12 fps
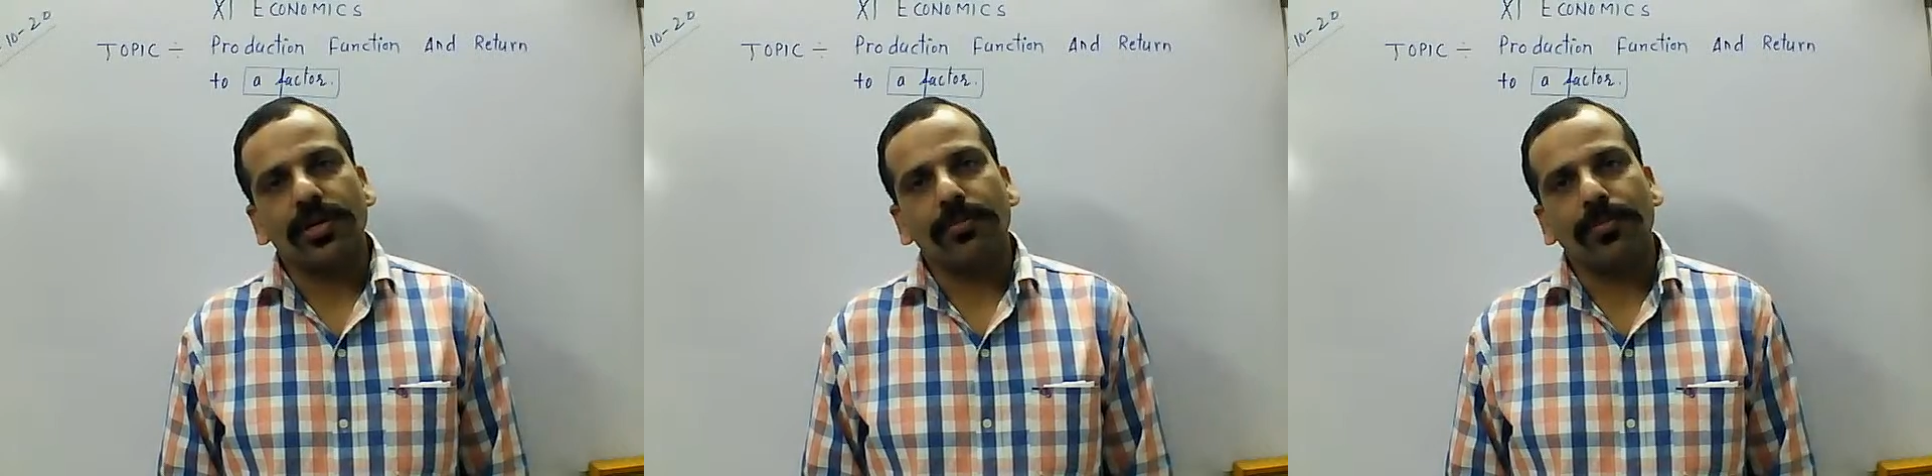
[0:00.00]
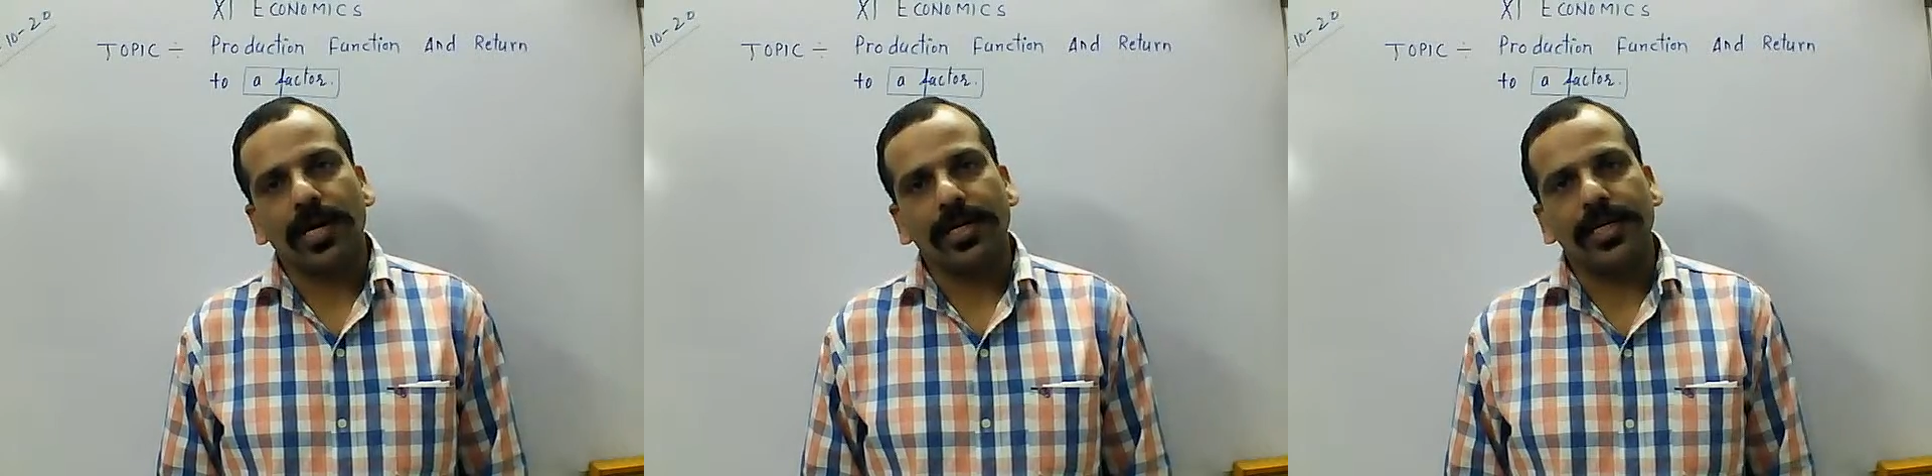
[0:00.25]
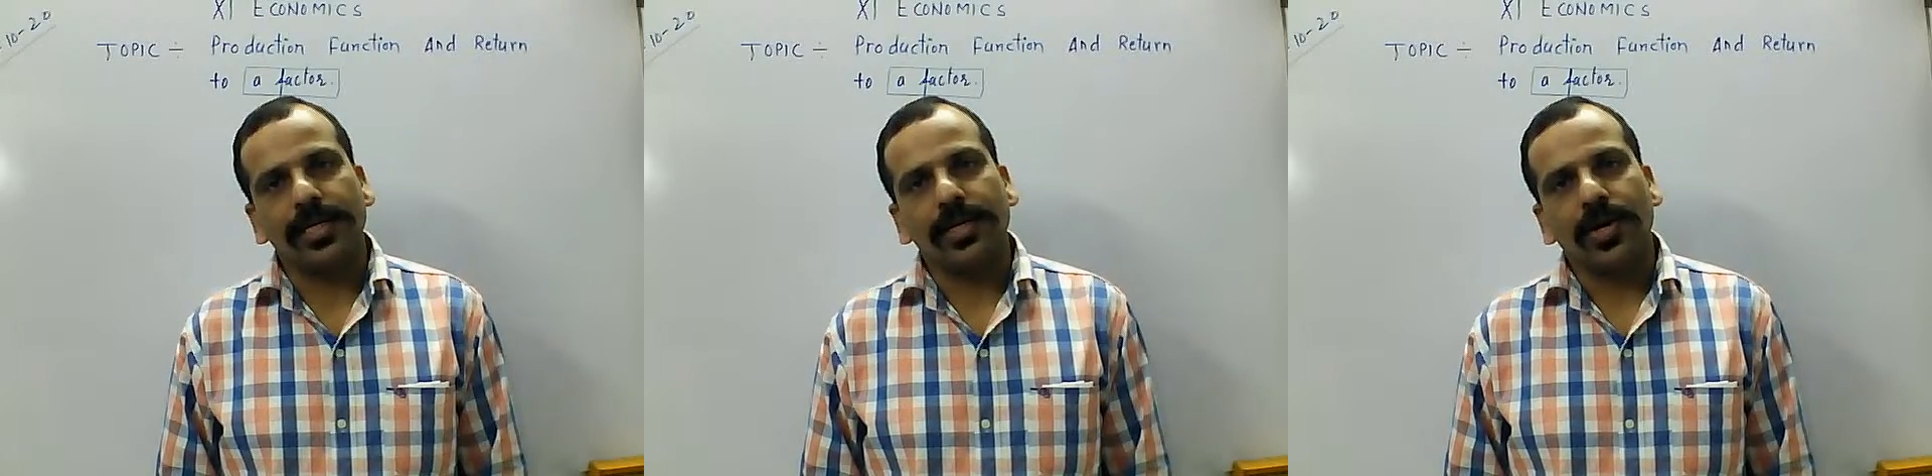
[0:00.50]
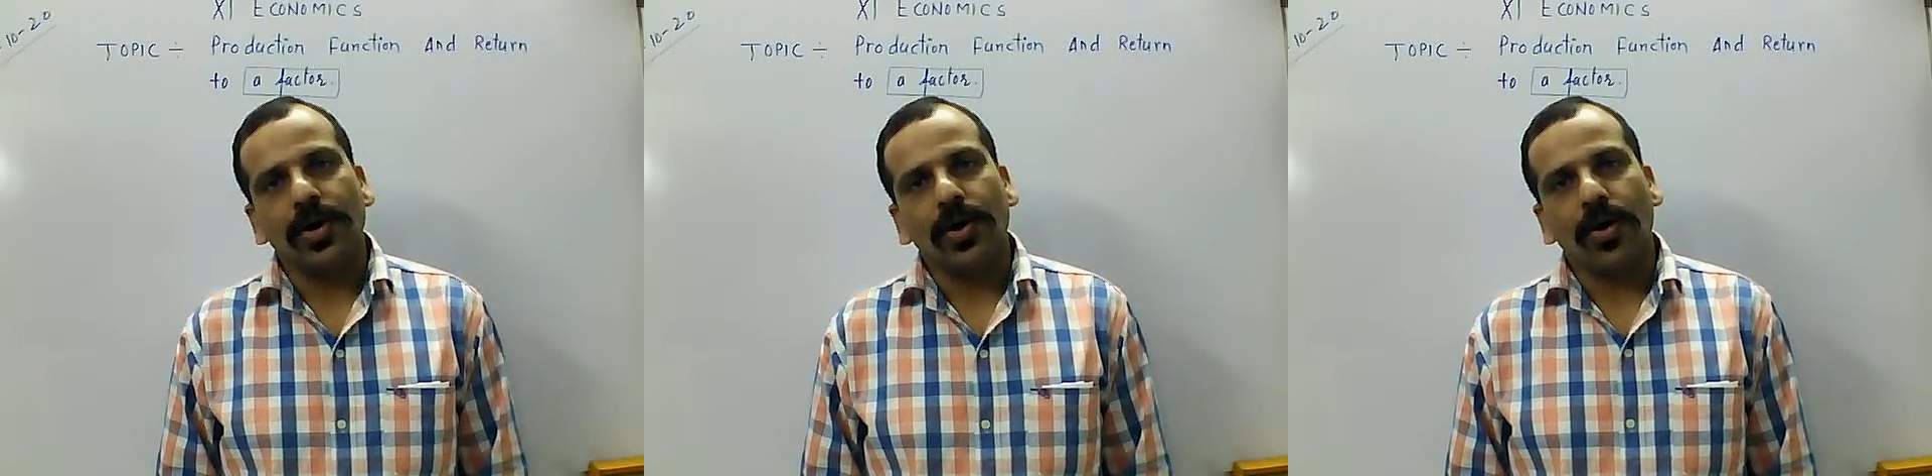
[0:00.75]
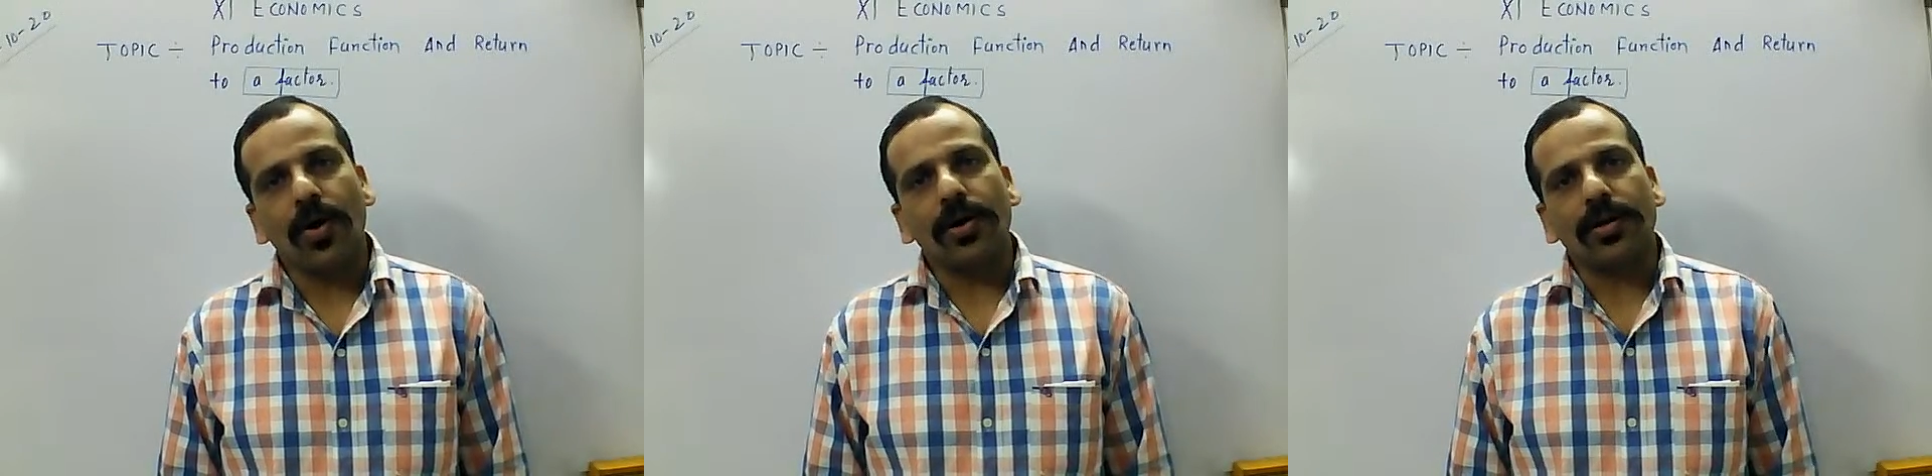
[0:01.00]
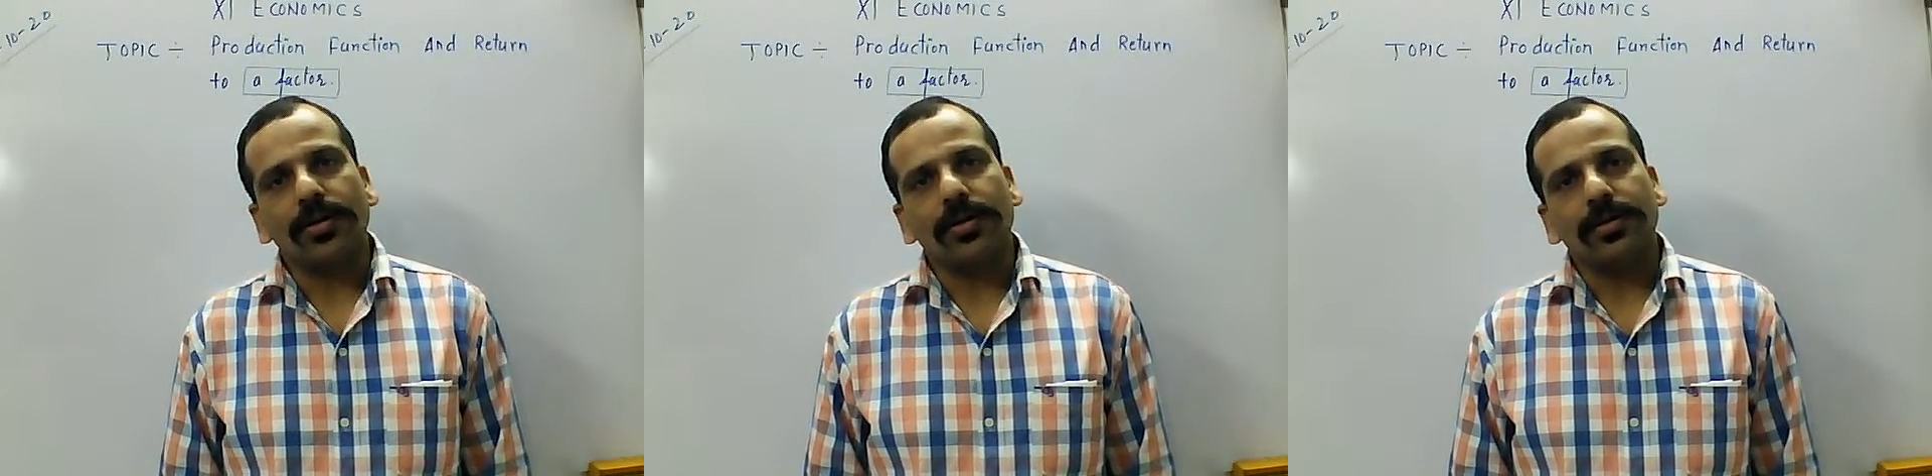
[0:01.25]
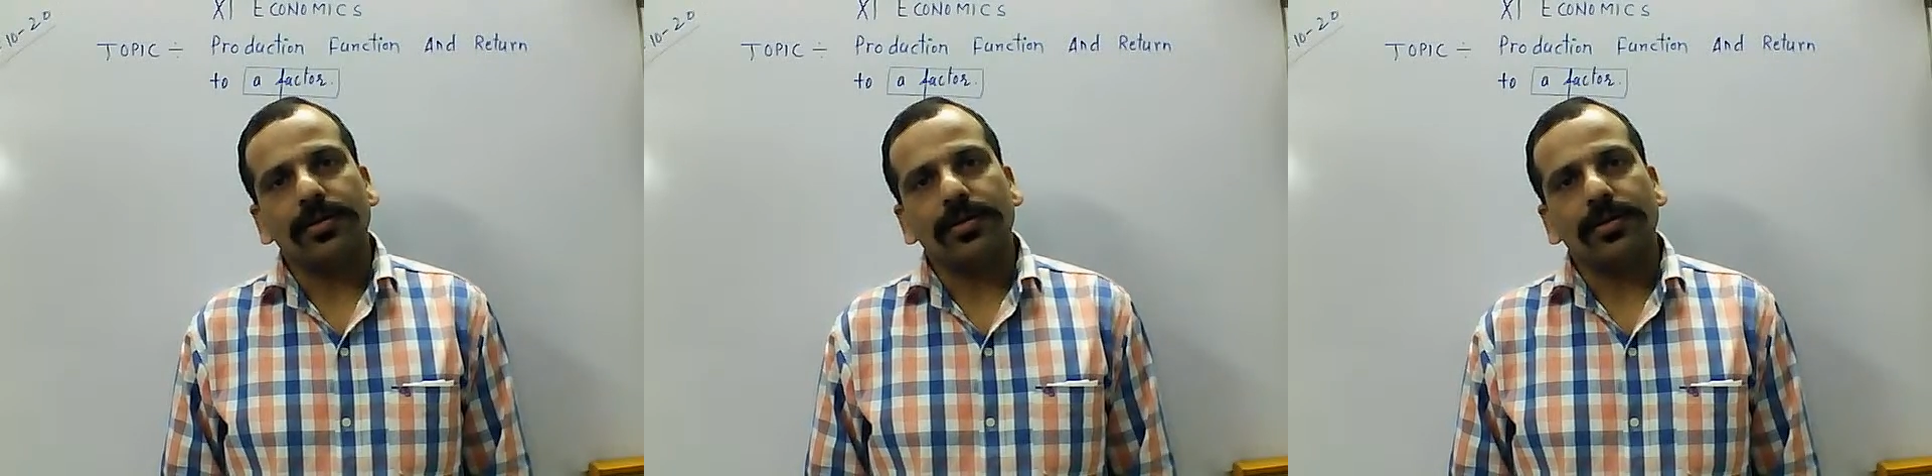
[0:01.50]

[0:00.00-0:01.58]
demanded, or